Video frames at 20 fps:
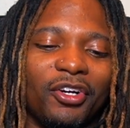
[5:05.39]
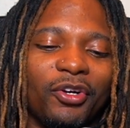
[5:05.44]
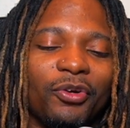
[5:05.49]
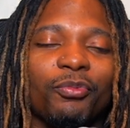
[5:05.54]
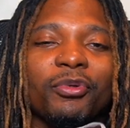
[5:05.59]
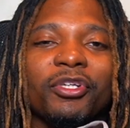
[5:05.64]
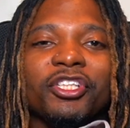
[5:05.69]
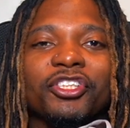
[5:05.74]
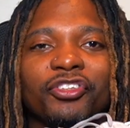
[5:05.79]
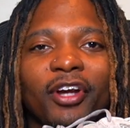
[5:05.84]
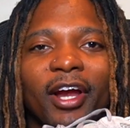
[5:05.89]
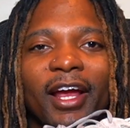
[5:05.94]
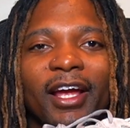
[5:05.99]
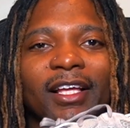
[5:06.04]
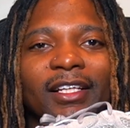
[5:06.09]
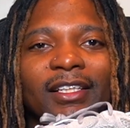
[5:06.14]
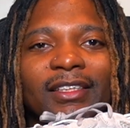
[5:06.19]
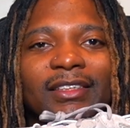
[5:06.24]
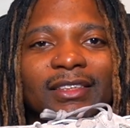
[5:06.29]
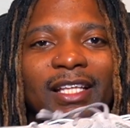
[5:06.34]

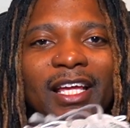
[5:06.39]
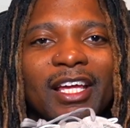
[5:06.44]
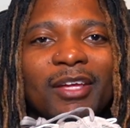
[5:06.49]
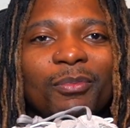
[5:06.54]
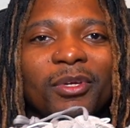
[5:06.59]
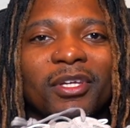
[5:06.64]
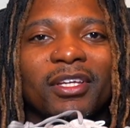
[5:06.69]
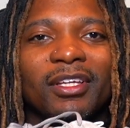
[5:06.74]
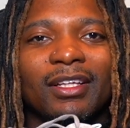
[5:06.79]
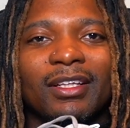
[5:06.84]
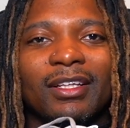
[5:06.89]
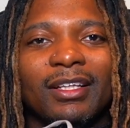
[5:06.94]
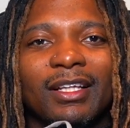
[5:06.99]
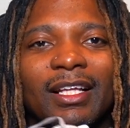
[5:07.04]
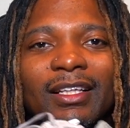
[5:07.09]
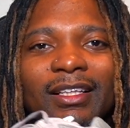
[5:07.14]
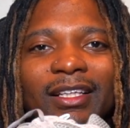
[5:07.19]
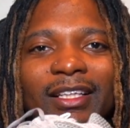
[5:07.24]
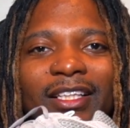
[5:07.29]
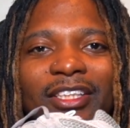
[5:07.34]
retracting the statement
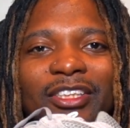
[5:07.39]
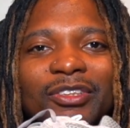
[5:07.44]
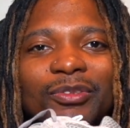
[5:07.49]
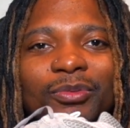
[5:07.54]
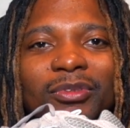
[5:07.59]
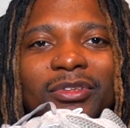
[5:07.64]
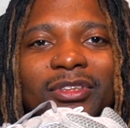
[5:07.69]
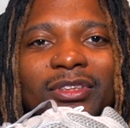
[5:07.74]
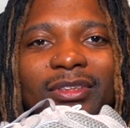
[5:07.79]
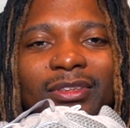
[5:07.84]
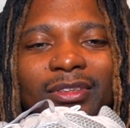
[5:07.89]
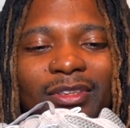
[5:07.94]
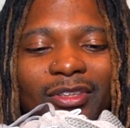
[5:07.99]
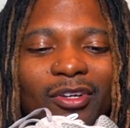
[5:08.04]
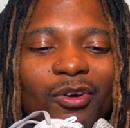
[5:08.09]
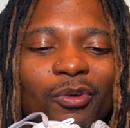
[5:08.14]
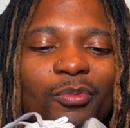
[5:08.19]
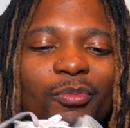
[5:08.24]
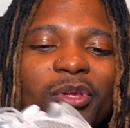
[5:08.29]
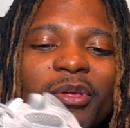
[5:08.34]
that these was
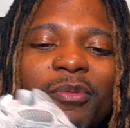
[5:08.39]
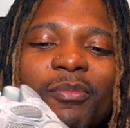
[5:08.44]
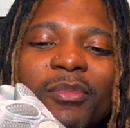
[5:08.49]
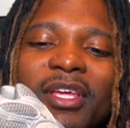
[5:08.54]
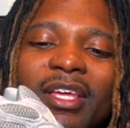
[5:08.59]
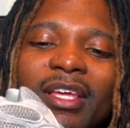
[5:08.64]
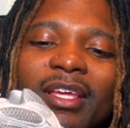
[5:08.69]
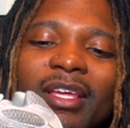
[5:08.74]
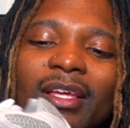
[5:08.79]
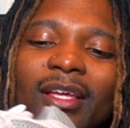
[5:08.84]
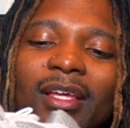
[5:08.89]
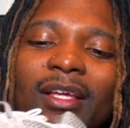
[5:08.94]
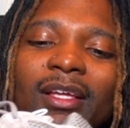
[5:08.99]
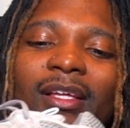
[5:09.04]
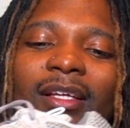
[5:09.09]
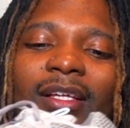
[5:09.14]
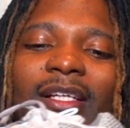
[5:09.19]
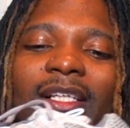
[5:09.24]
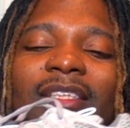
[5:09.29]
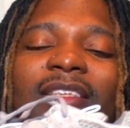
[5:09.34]
gonna be mid,
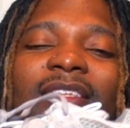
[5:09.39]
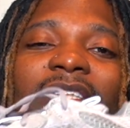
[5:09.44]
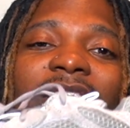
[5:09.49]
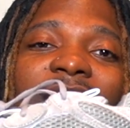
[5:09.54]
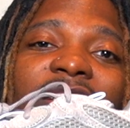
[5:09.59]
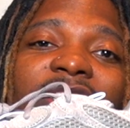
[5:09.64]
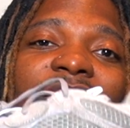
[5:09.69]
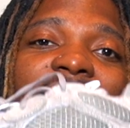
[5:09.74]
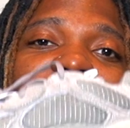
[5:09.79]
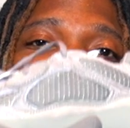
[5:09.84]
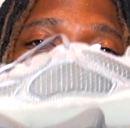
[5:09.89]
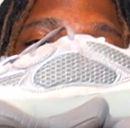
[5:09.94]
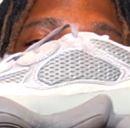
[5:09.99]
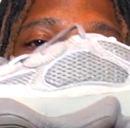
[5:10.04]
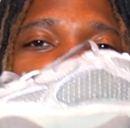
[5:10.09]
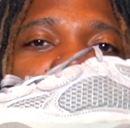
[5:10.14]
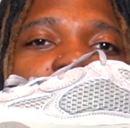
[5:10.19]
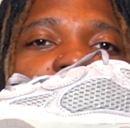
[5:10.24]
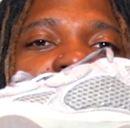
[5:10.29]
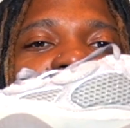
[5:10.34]
because these is
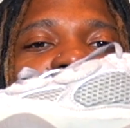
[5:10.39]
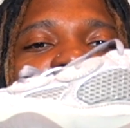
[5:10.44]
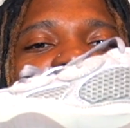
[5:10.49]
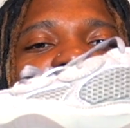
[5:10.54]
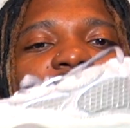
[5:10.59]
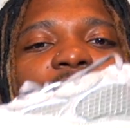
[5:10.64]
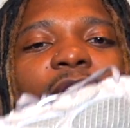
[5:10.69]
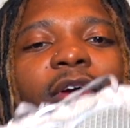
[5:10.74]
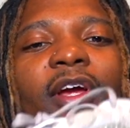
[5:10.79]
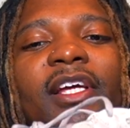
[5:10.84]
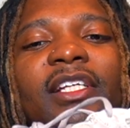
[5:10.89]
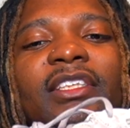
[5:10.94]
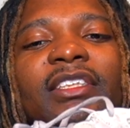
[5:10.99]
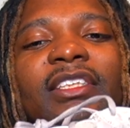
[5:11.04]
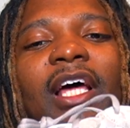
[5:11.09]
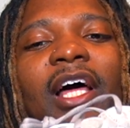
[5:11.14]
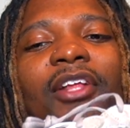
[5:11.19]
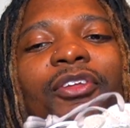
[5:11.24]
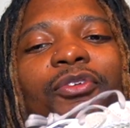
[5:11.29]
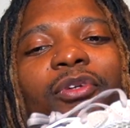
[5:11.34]
hard. These
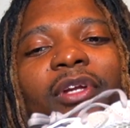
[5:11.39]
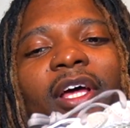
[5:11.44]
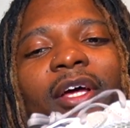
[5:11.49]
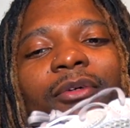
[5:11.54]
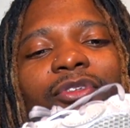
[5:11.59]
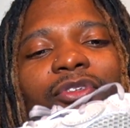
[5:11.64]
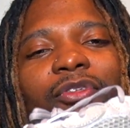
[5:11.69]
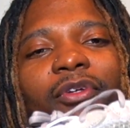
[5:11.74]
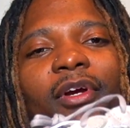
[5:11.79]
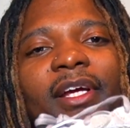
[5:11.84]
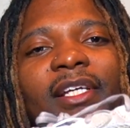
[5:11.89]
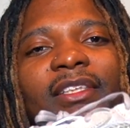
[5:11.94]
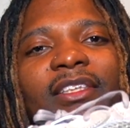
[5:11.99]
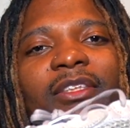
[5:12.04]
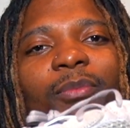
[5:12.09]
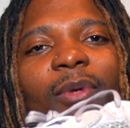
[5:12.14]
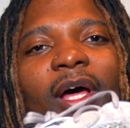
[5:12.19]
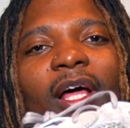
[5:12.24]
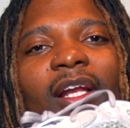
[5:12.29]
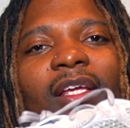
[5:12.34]
crazy. I knew they was crazy
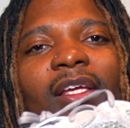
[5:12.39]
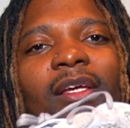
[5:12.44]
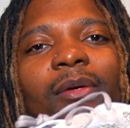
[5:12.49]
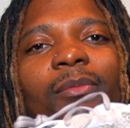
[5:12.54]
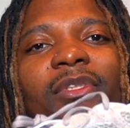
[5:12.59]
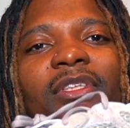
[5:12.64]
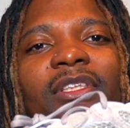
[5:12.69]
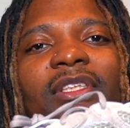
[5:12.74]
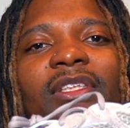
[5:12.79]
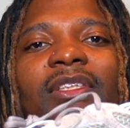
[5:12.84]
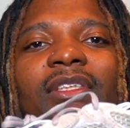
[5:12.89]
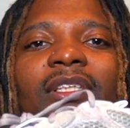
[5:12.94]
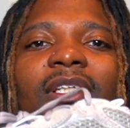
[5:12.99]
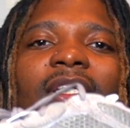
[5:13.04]
by the images.